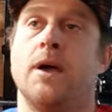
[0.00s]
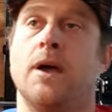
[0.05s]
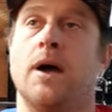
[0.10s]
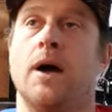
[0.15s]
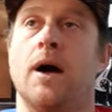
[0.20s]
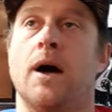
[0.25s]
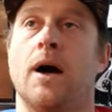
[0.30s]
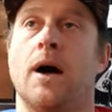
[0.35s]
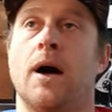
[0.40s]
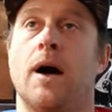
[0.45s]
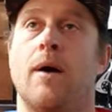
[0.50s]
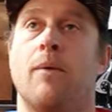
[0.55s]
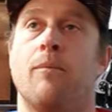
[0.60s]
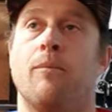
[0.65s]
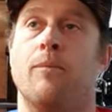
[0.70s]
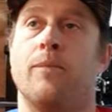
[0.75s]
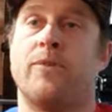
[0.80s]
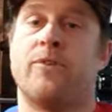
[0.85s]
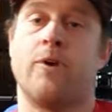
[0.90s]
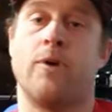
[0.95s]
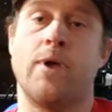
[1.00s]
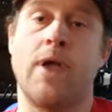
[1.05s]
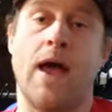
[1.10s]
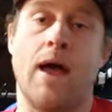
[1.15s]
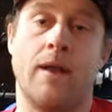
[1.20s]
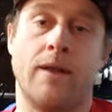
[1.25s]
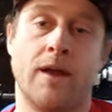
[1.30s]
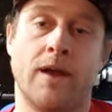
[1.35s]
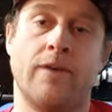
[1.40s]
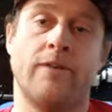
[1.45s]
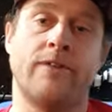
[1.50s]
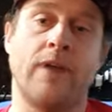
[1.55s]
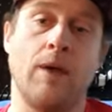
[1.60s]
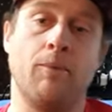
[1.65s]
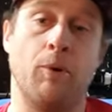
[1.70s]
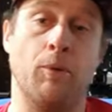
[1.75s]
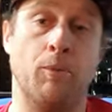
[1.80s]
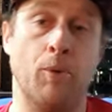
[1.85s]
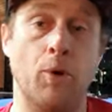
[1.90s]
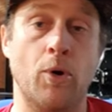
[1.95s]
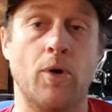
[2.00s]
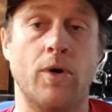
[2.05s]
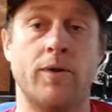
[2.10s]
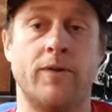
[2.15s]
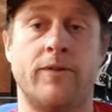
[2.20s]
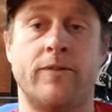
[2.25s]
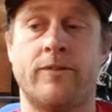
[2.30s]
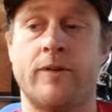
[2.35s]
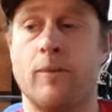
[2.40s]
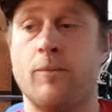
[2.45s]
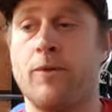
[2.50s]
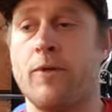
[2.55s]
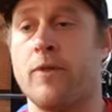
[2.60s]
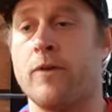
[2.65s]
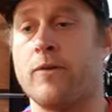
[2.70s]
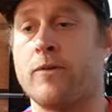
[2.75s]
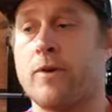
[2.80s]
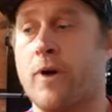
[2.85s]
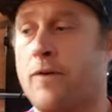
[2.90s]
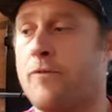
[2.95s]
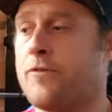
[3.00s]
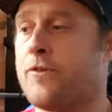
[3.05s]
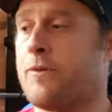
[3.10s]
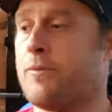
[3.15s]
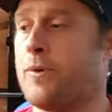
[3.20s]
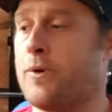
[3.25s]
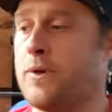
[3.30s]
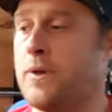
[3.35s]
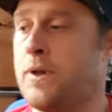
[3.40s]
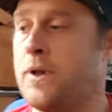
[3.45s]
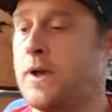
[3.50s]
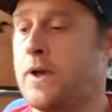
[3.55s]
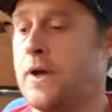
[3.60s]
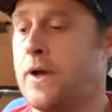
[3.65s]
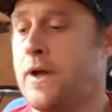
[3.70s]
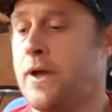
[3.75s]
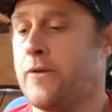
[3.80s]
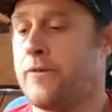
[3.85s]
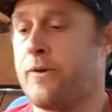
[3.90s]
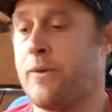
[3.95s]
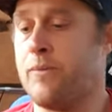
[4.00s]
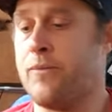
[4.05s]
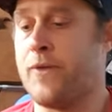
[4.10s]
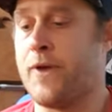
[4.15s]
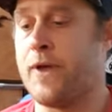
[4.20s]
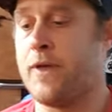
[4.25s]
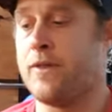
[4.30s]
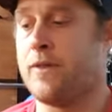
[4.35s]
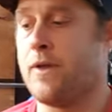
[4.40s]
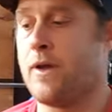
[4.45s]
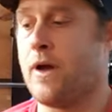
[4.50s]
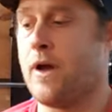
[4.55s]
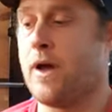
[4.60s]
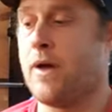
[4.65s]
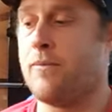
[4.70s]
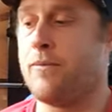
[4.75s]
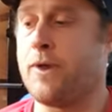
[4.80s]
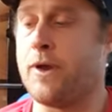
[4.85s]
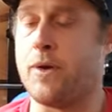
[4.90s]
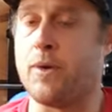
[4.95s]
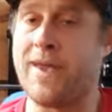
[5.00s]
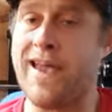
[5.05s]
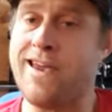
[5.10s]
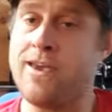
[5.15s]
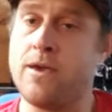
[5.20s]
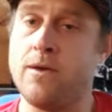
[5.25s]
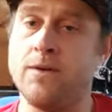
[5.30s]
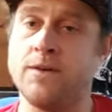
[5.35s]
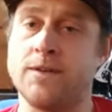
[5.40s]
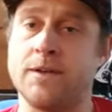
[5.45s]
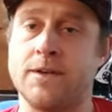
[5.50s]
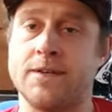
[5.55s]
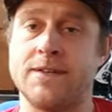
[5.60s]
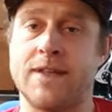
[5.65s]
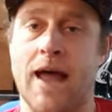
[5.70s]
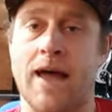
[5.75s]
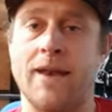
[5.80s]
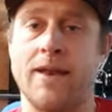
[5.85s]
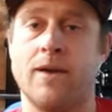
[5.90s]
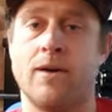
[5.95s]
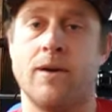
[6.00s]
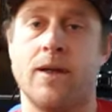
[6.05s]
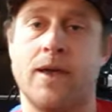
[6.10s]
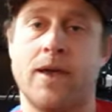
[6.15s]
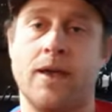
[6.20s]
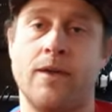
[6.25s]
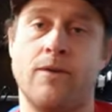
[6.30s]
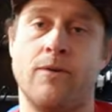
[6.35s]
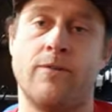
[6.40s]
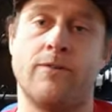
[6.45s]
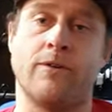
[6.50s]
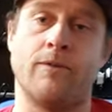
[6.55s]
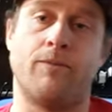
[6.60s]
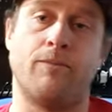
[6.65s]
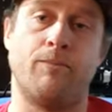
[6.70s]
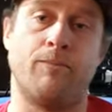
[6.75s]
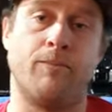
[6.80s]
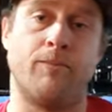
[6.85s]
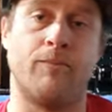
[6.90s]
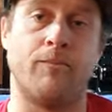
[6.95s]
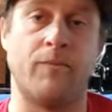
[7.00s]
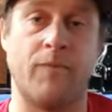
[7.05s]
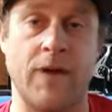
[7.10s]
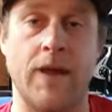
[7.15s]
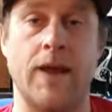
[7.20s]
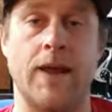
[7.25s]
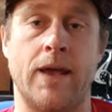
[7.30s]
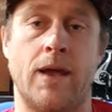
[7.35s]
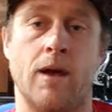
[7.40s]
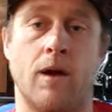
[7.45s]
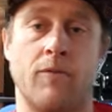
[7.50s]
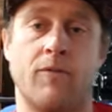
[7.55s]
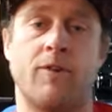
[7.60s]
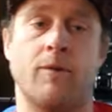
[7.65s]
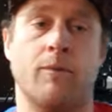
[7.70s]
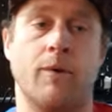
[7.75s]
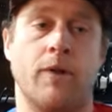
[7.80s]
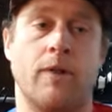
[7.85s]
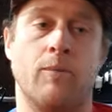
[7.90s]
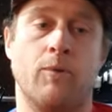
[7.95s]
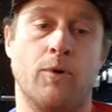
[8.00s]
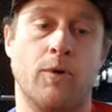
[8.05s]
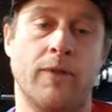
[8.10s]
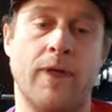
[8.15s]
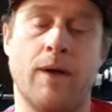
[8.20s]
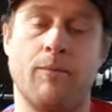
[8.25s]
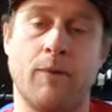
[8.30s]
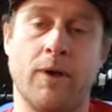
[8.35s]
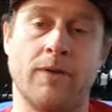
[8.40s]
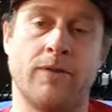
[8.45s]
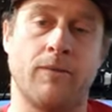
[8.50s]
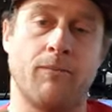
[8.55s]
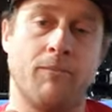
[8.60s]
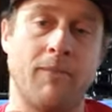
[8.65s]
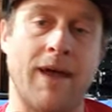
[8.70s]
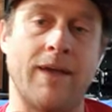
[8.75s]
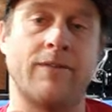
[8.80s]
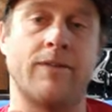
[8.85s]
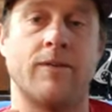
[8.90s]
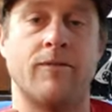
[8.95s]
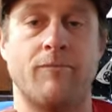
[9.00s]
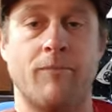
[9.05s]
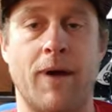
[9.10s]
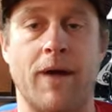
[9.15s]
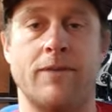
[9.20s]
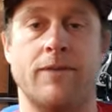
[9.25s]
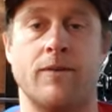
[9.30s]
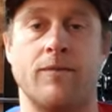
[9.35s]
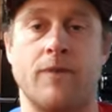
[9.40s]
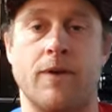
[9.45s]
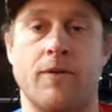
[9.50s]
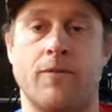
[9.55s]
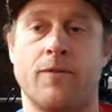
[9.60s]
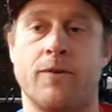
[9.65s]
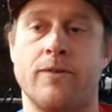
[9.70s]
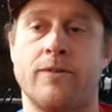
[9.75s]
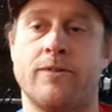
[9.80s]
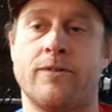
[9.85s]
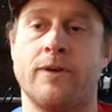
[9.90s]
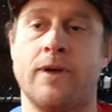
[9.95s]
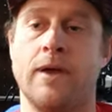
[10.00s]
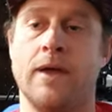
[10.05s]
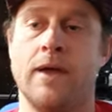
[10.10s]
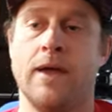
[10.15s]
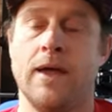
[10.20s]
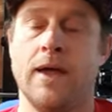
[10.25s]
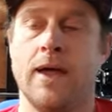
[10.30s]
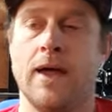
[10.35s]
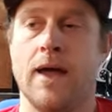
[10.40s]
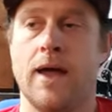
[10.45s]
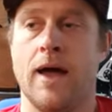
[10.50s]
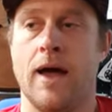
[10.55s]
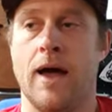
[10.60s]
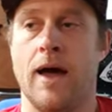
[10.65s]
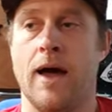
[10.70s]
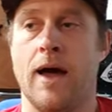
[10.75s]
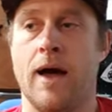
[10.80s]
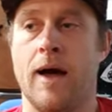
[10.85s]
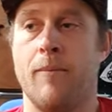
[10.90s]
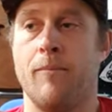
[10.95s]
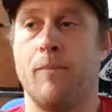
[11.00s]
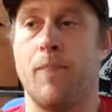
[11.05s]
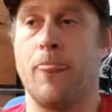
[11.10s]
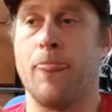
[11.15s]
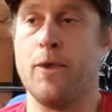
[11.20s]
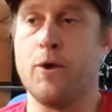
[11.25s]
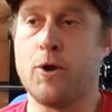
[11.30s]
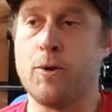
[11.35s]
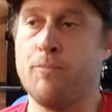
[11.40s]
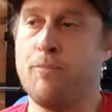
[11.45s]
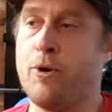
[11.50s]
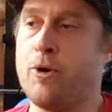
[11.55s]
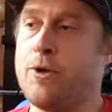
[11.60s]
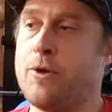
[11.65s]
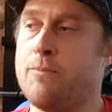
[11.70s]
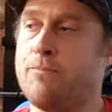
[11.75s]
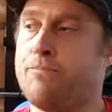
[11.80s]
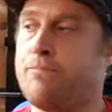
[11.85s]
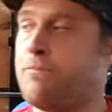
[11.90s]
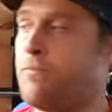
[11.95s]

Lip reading: So yeah, nice stable board, something that's comfortable, something, you know, get used to standing on it, get used to feeling comfortable on the board. That makes a massive, massive difference. You can put your